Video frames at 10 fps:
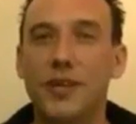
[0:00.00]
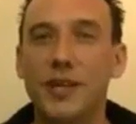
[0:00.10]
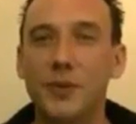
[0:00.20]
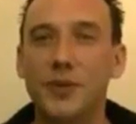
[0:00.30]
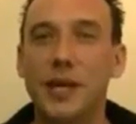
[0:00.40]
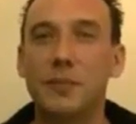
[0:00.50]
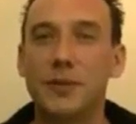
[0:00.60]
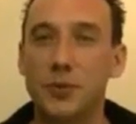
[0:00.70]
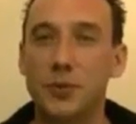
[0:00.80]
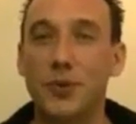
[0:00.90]
he would get me
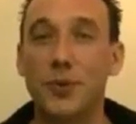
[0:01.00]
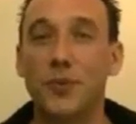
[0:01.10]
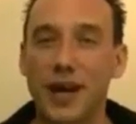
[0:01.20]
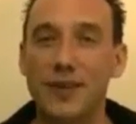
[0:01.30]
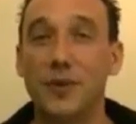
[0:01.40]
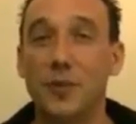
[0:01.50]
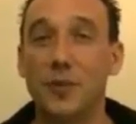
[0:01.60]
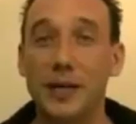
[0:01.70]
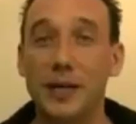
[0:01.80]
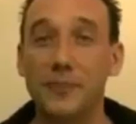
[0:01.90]
to a point where I haven't
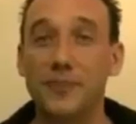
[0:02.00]
got pain.